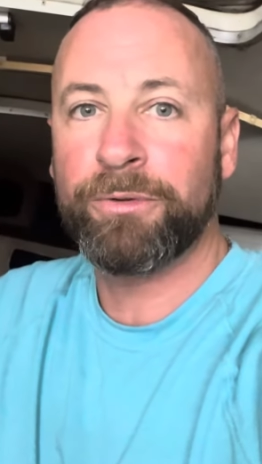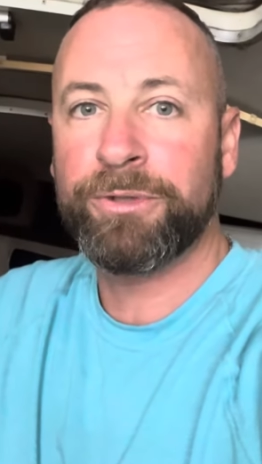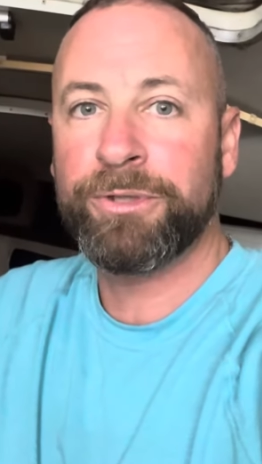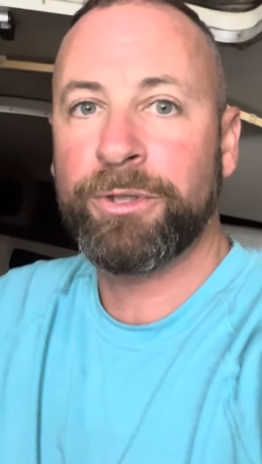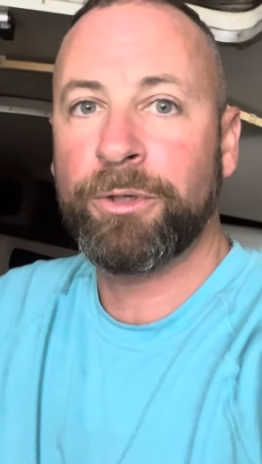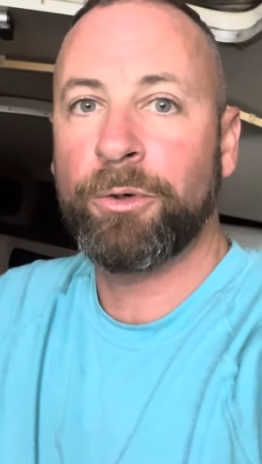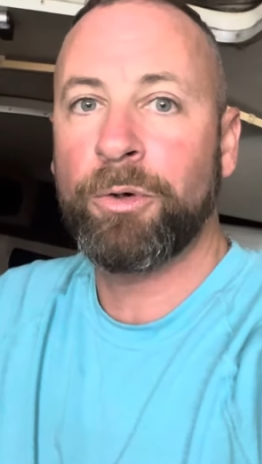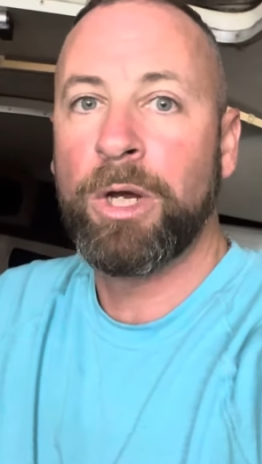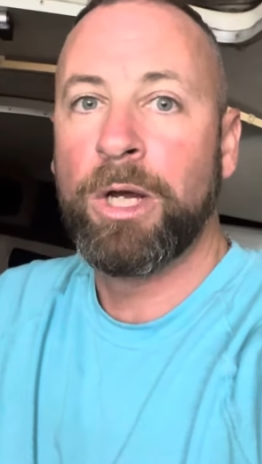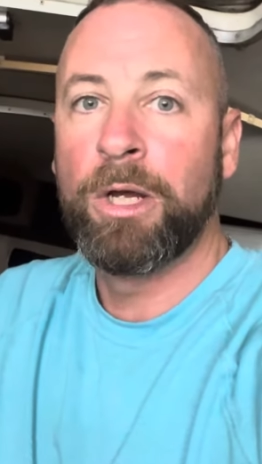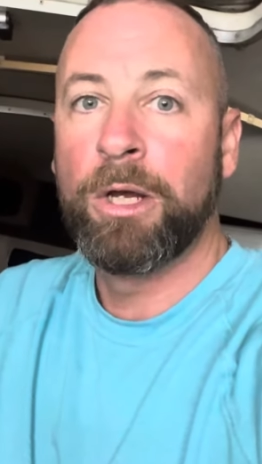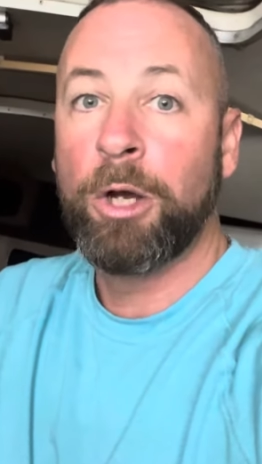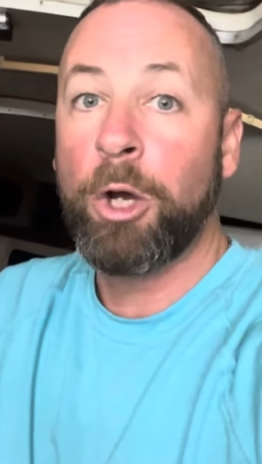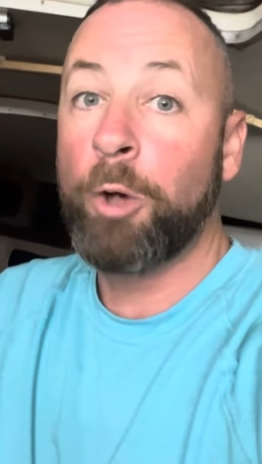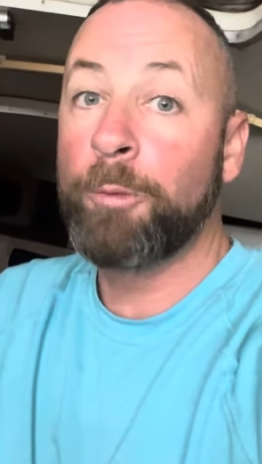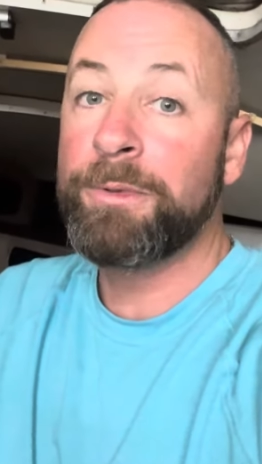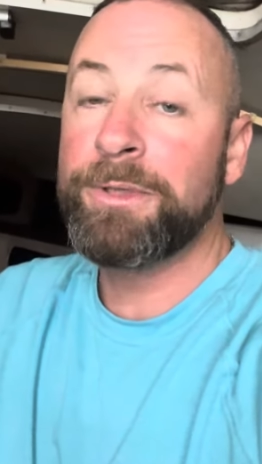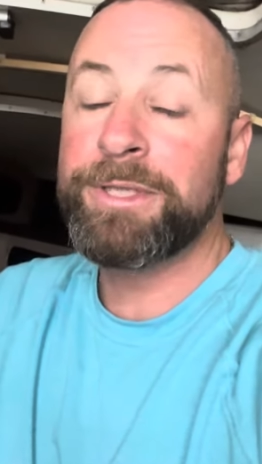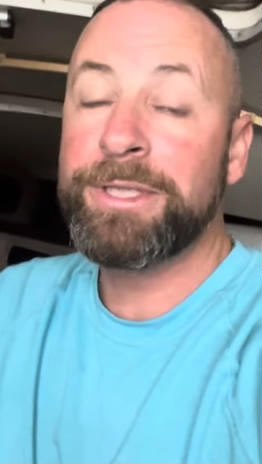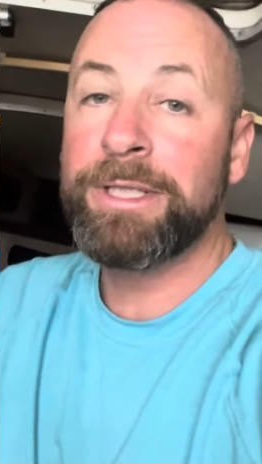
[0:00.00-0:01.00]
So
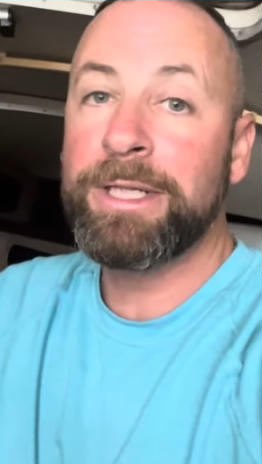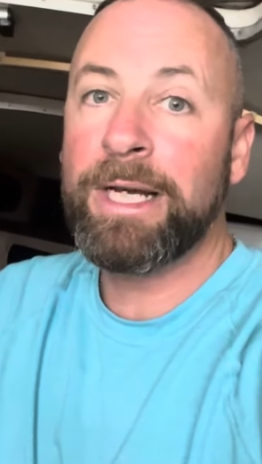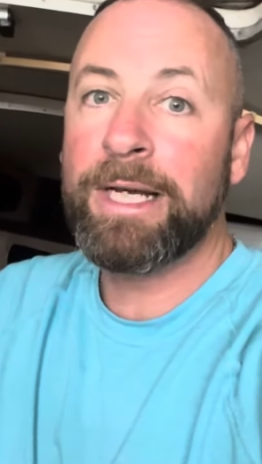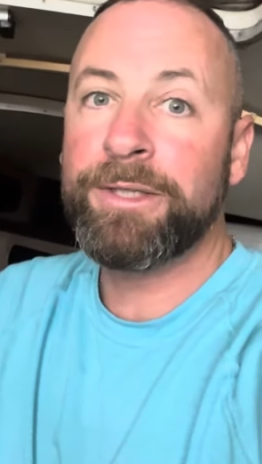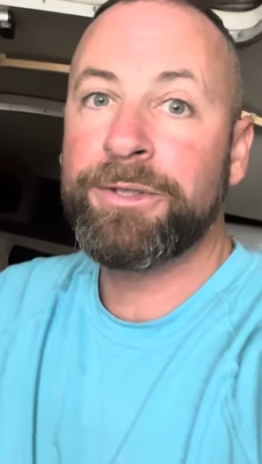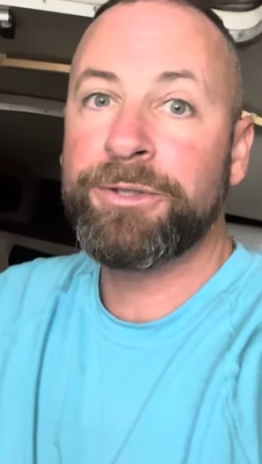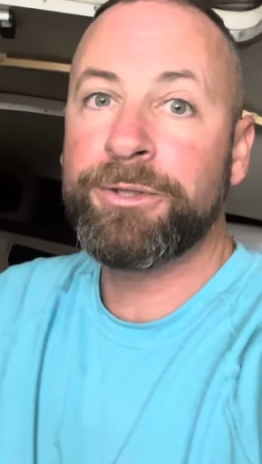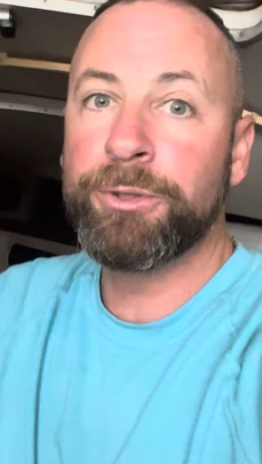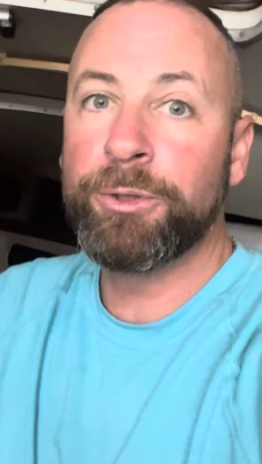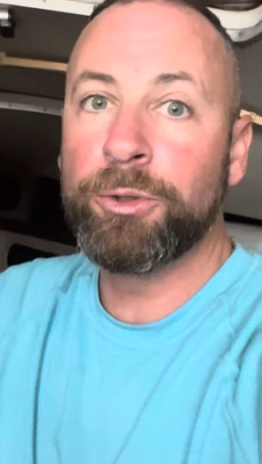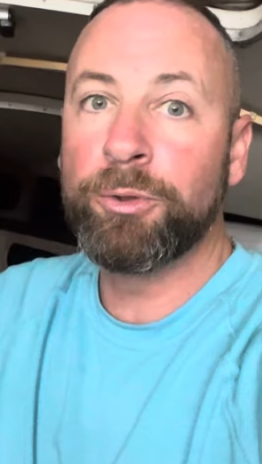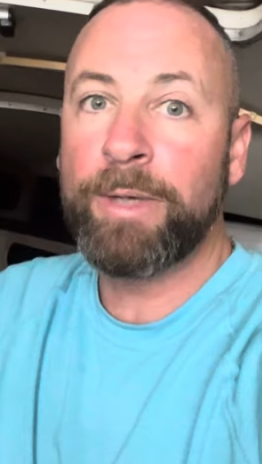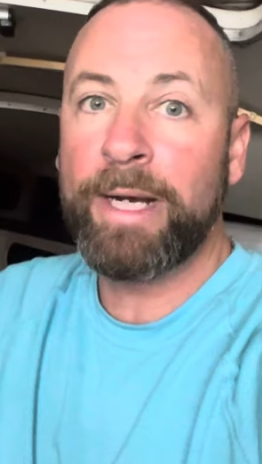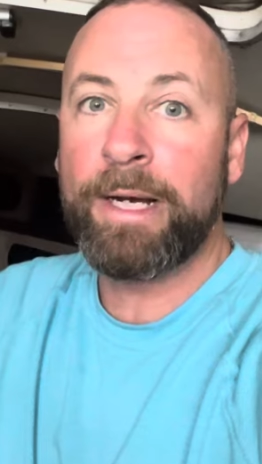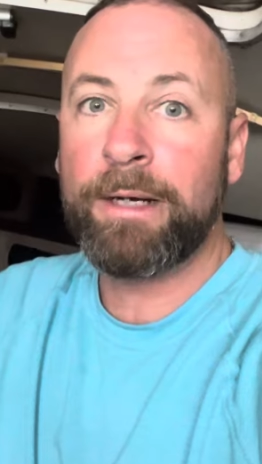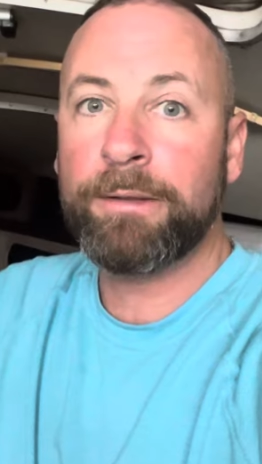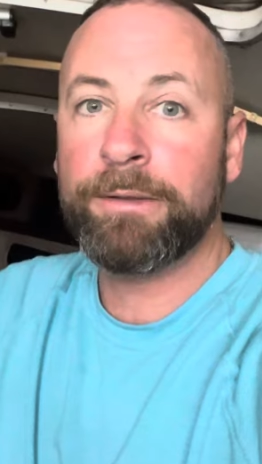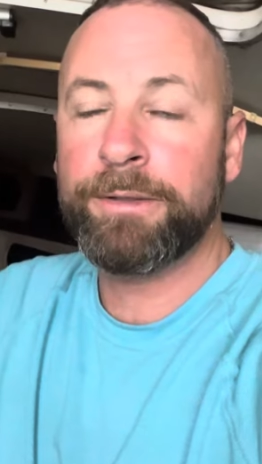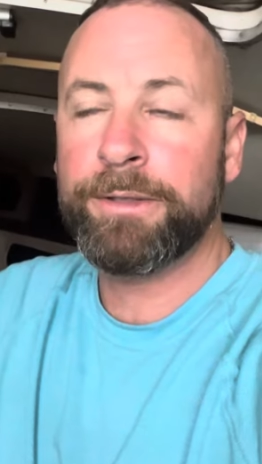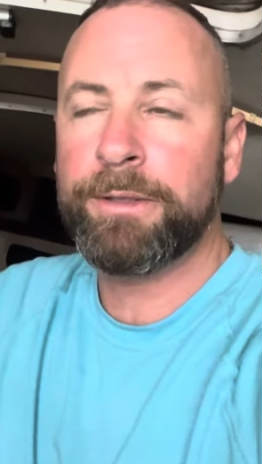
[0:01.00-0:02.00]
hope to see you guys soon.
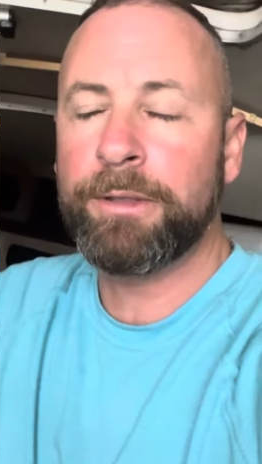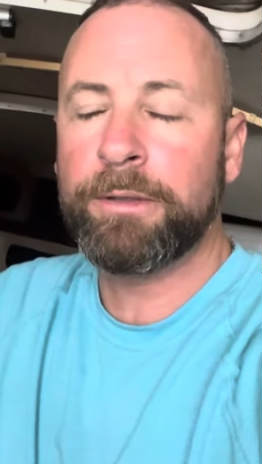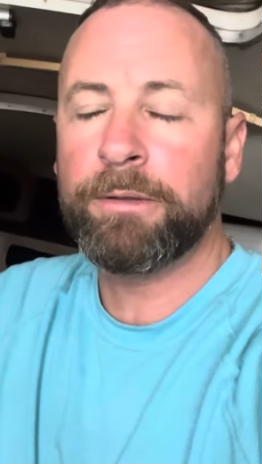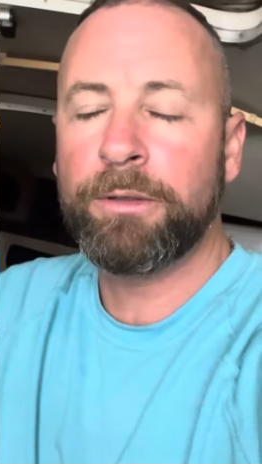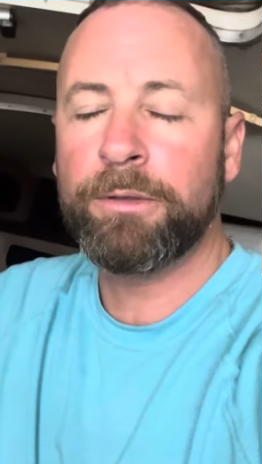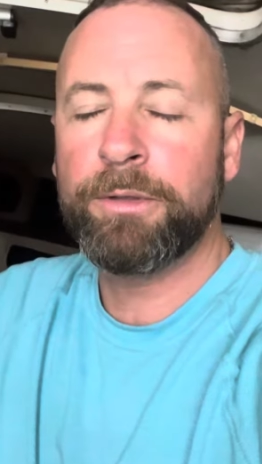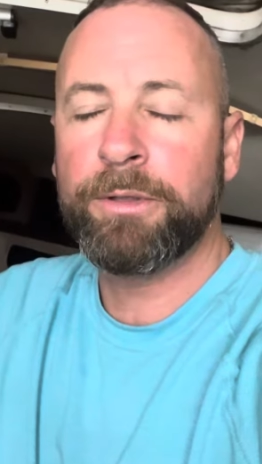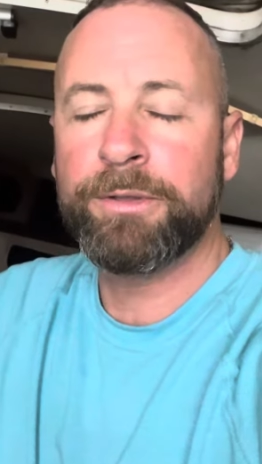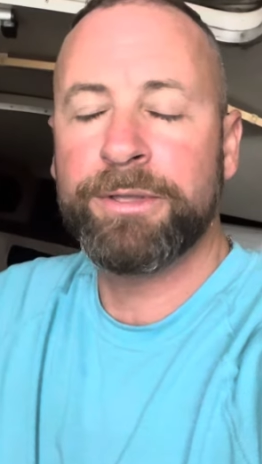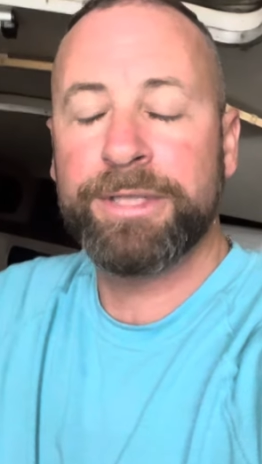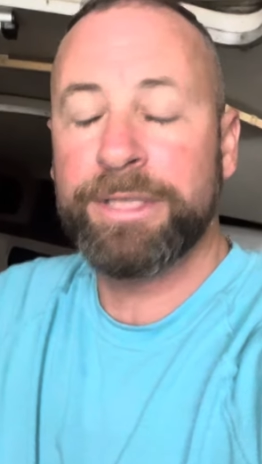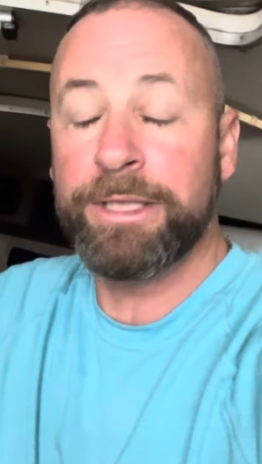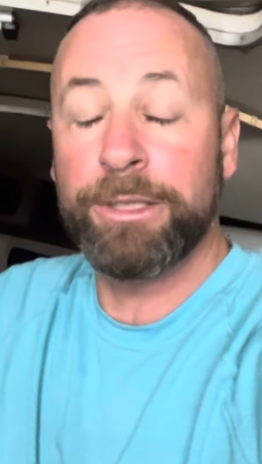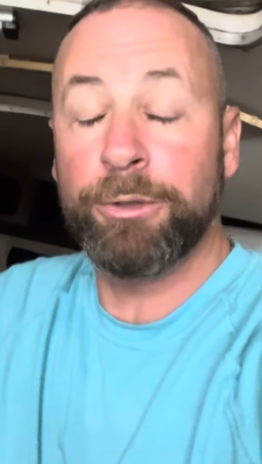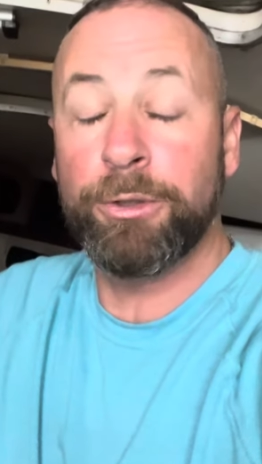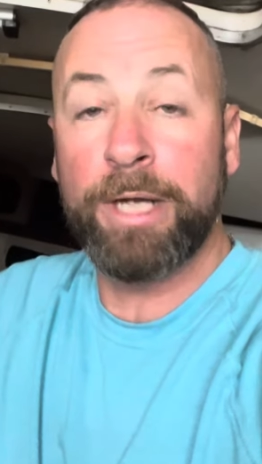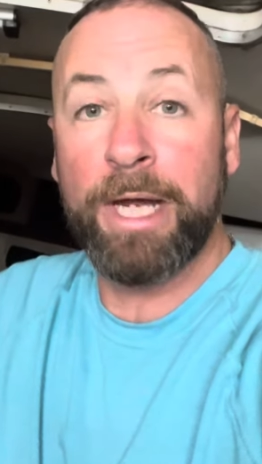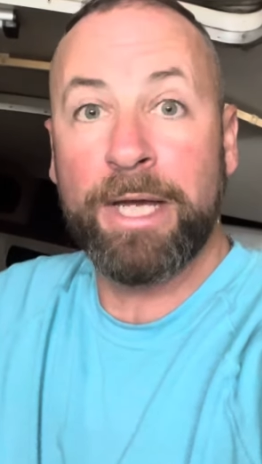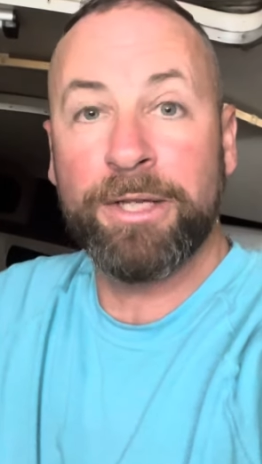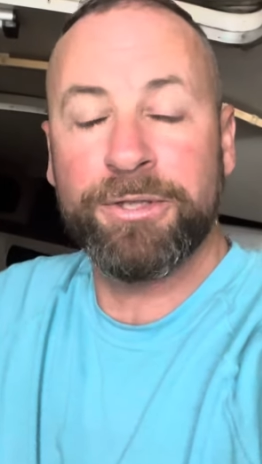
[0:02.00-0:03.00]
See
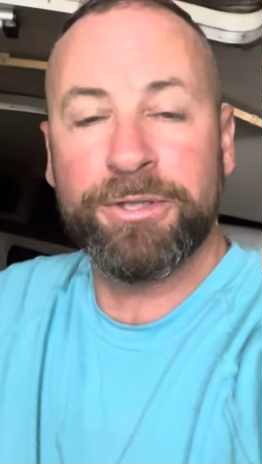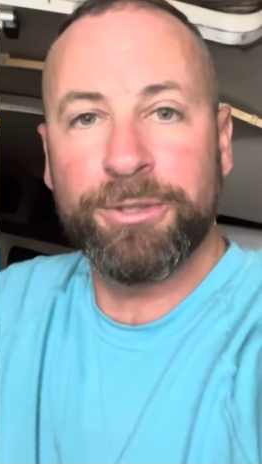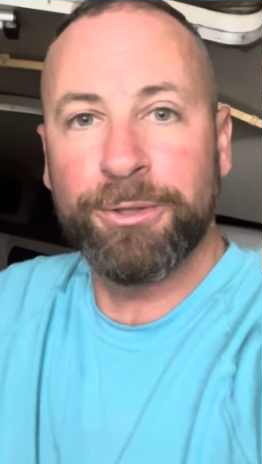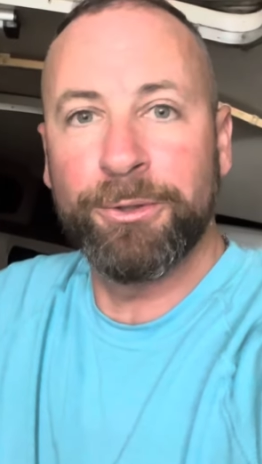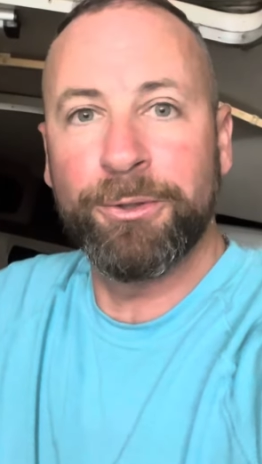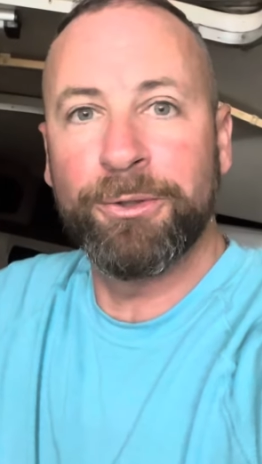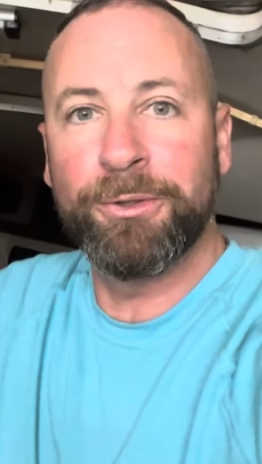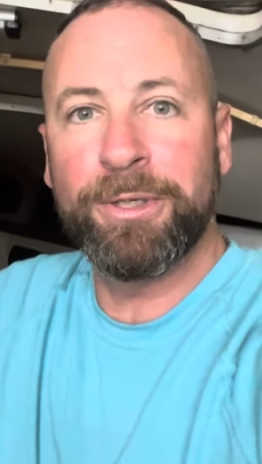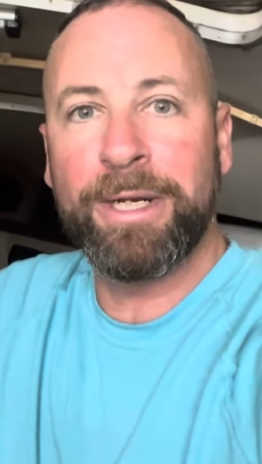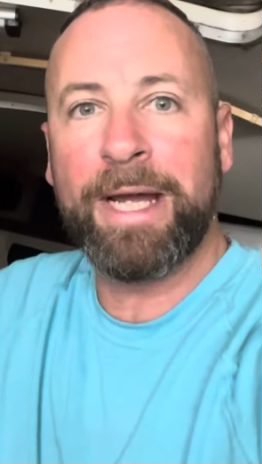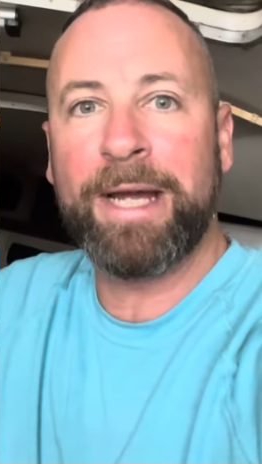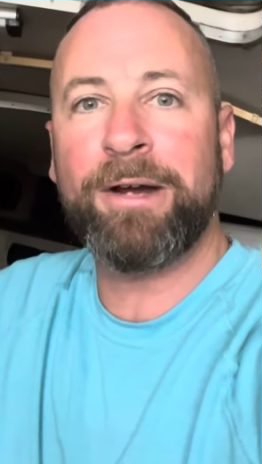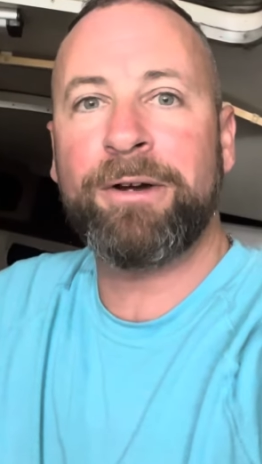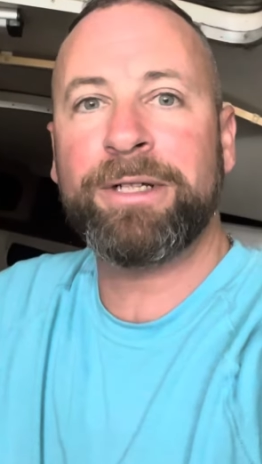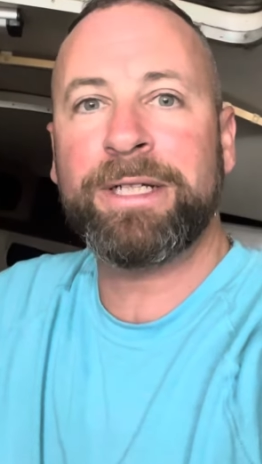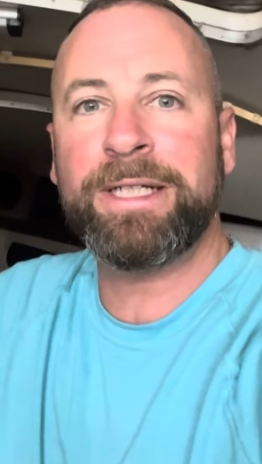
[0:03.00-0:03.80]
you guys soon out